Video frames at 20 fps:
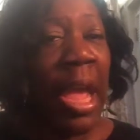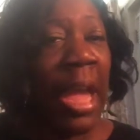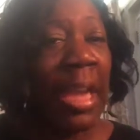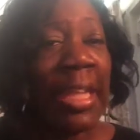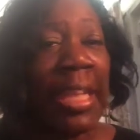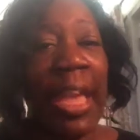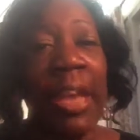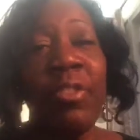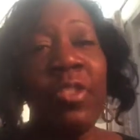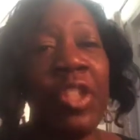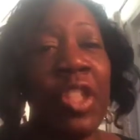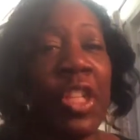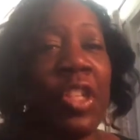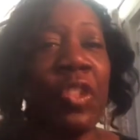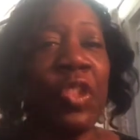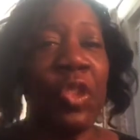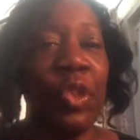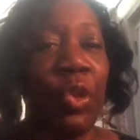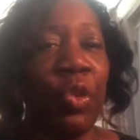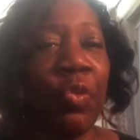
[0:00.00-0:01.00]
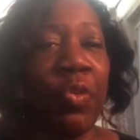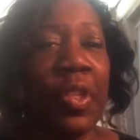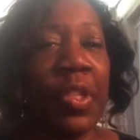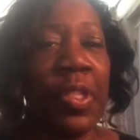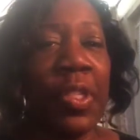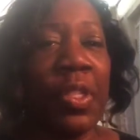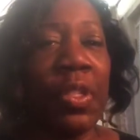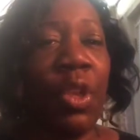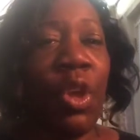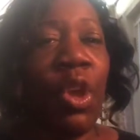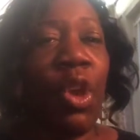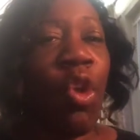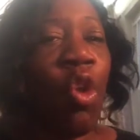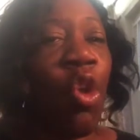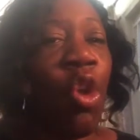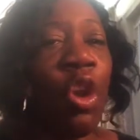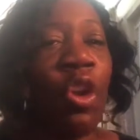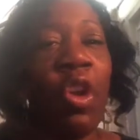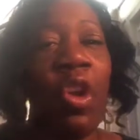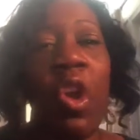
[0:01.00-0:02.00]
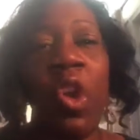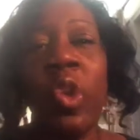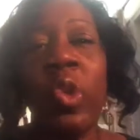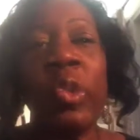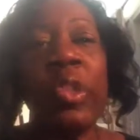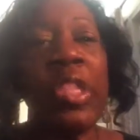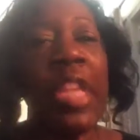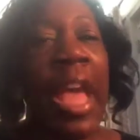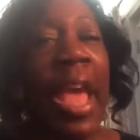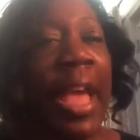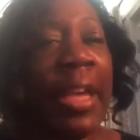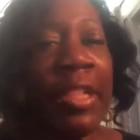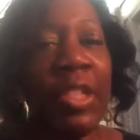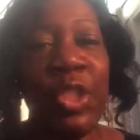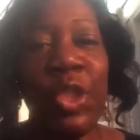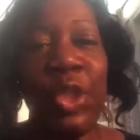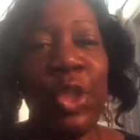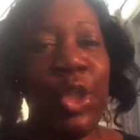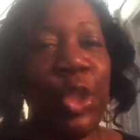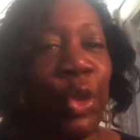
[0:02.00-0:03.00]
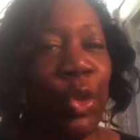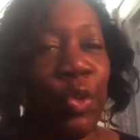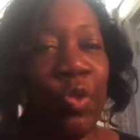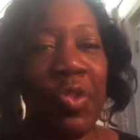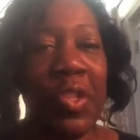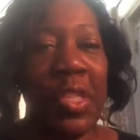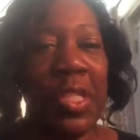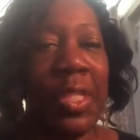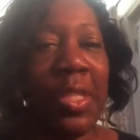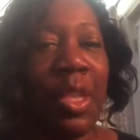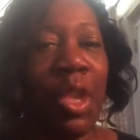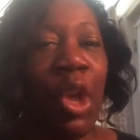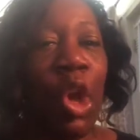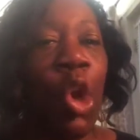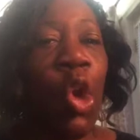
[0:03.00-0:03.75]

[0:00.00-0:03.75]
accounting service or her own tax service,